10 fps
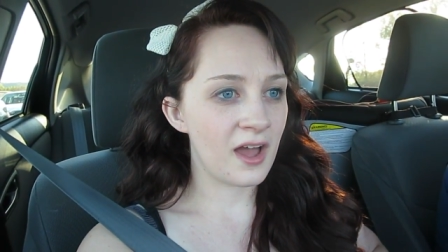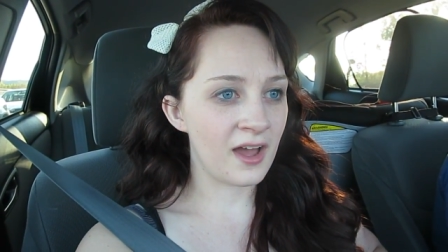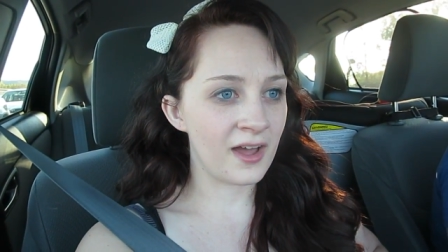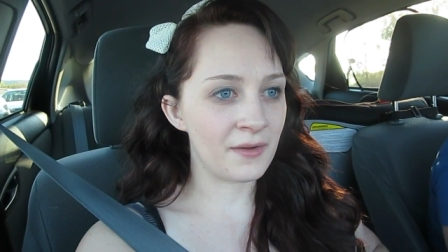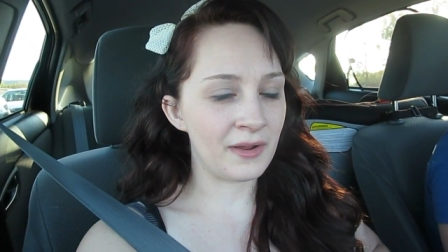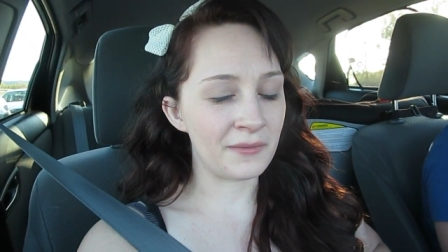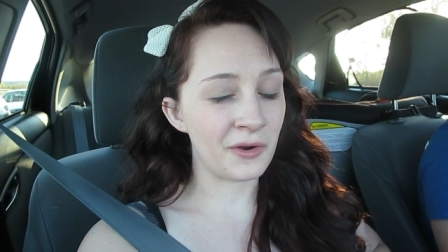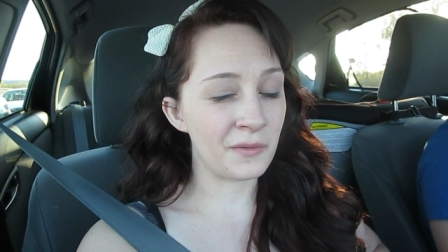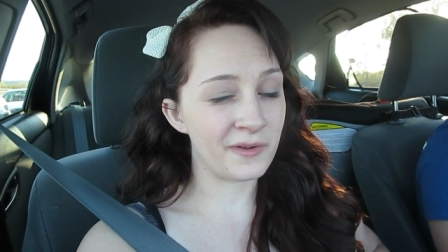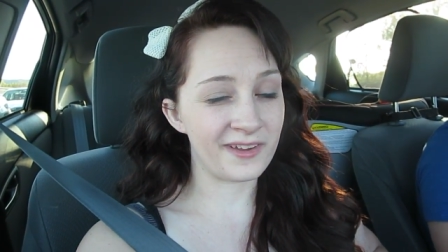and I'm
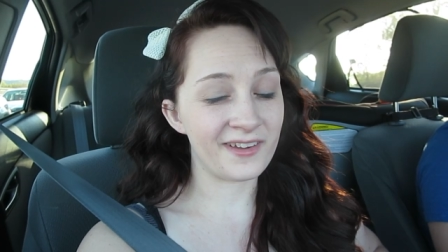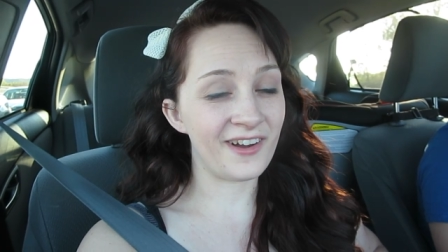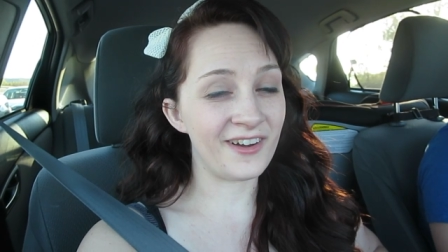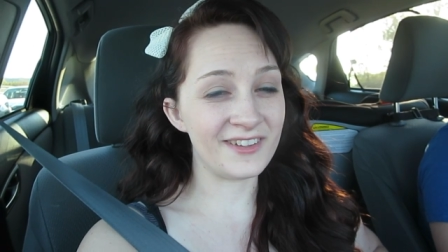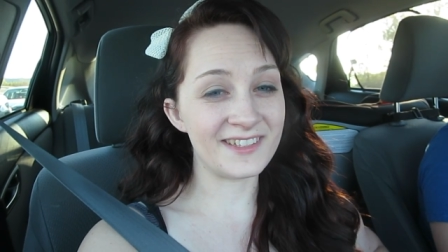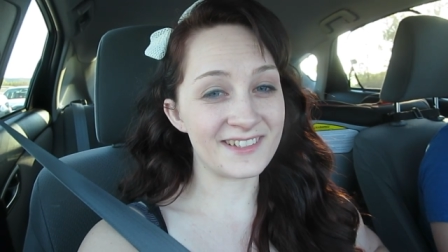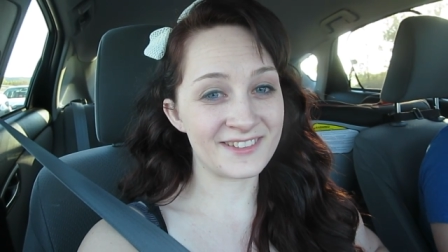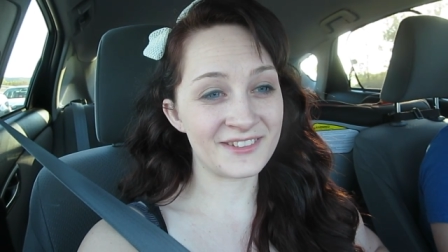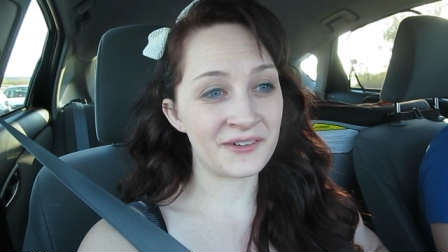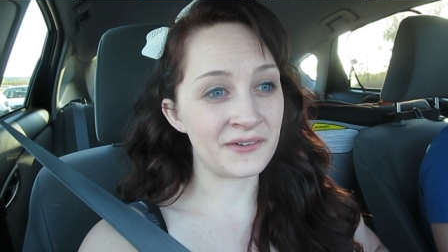hoping Ollie
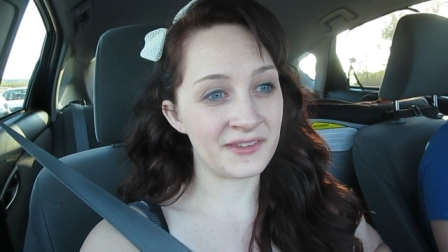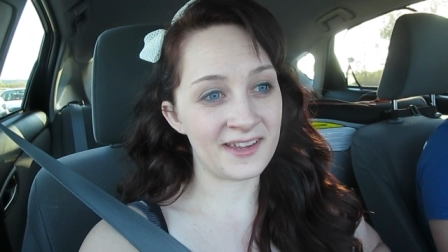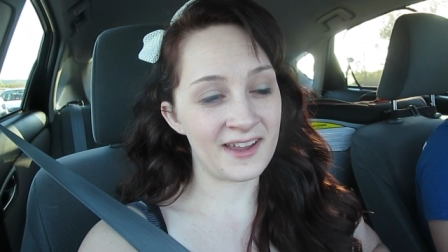doesn't totally